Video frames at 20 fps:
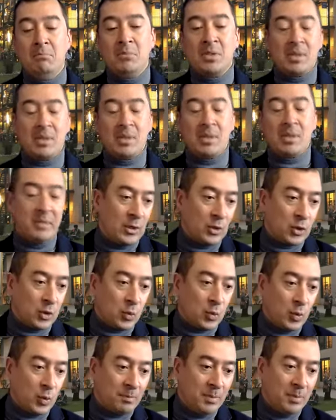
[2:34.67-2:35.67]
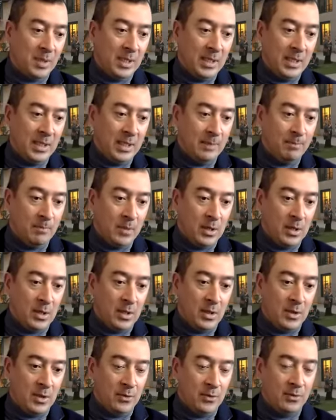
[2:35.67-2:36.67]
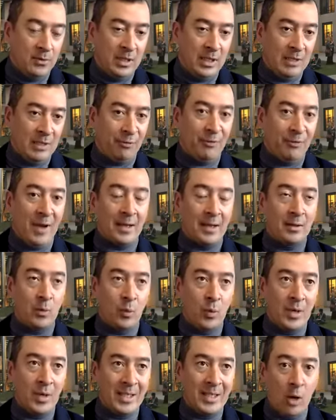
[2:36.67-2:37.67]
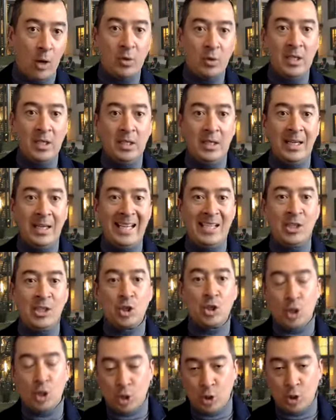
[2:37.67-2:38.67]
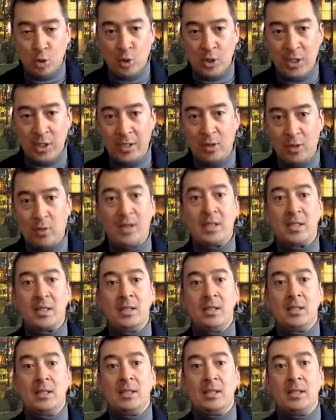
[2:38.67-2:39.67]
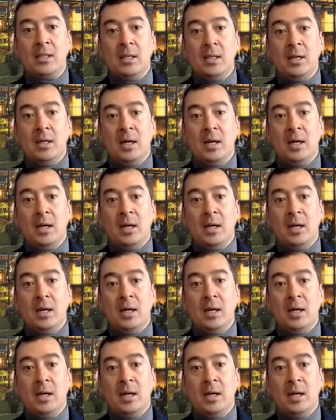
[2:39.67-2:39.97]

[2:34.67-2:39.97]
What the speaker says: Something else would be the fact that we're the only institutionally accredited